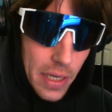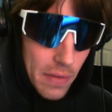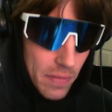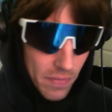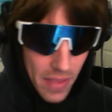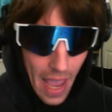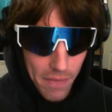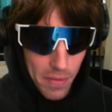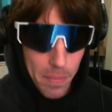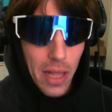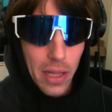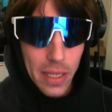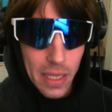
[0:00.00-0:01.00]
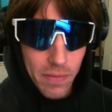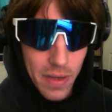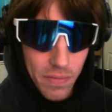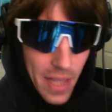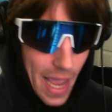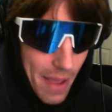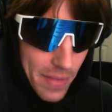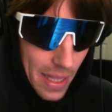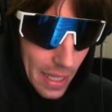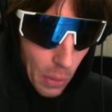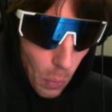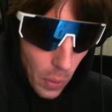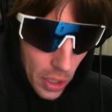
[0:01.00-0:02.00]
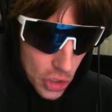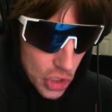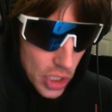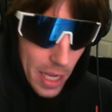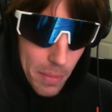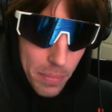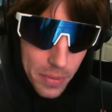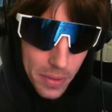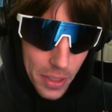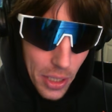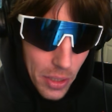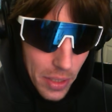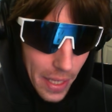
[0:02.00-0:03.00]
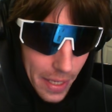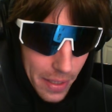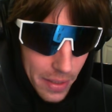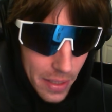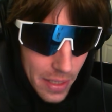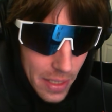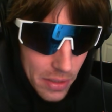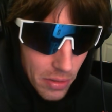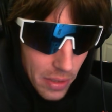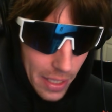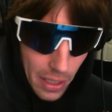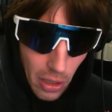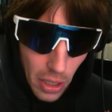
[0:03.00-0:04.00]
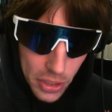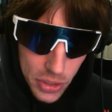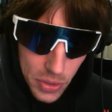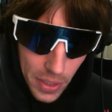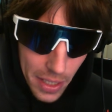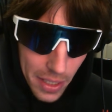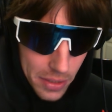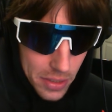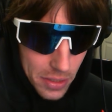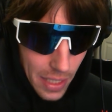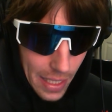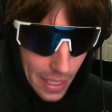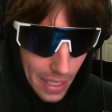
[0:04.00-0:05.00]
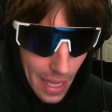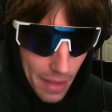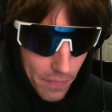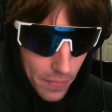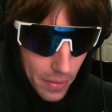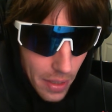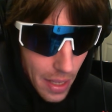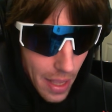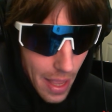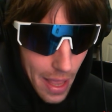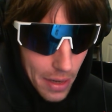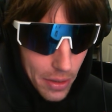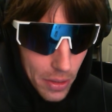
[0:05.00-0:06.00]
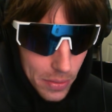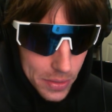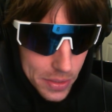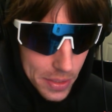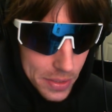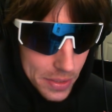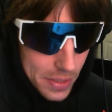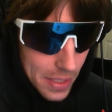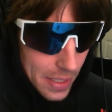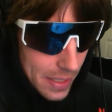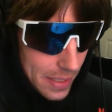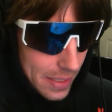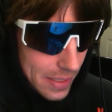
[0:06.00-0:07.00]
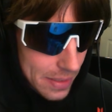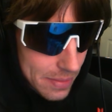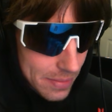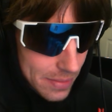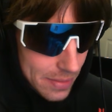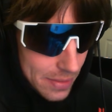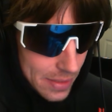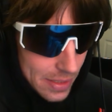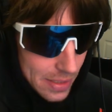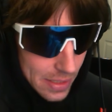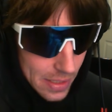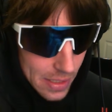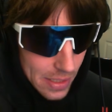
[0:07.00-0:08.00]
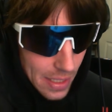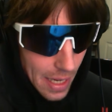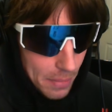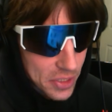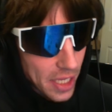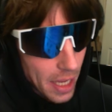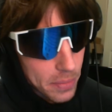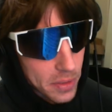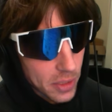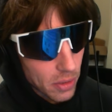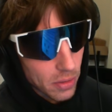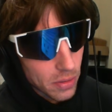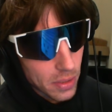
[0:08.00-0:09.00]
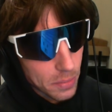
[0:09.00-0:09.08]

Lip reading: Even if they have a belly, even if they have that, like, weird shape, you know, like, they're like a cartoon character. Like, I don't know, it's I'm skeptical.